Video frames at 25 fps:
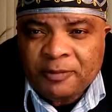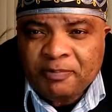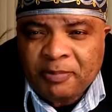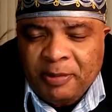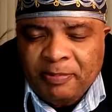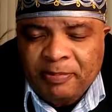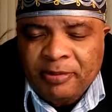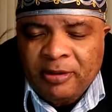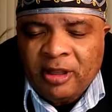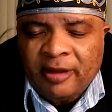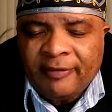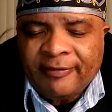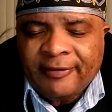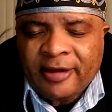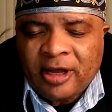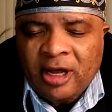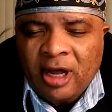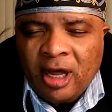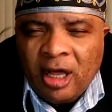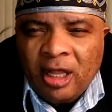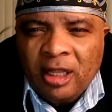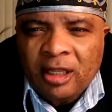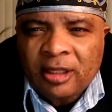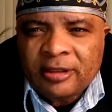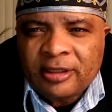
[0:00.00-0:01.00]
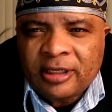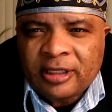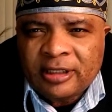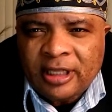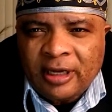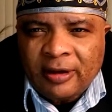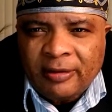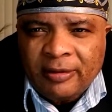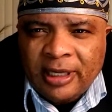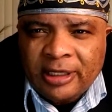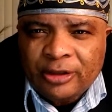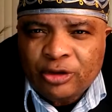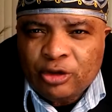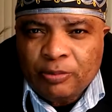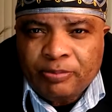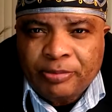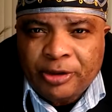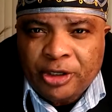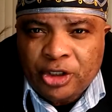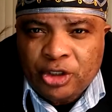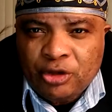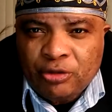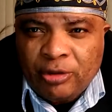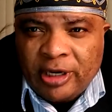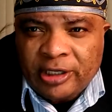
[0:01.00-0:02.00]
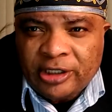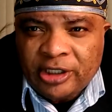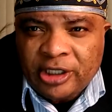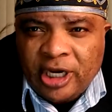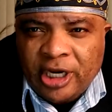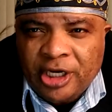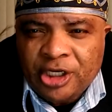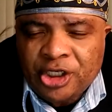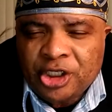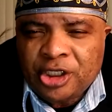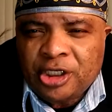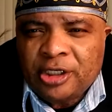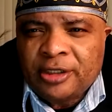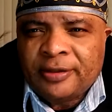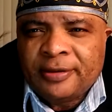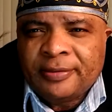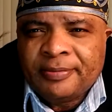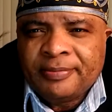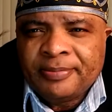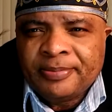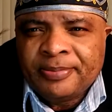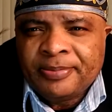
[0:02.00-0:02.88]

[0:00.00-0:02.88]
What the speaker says: people of color, that I'd like to bring to your attention.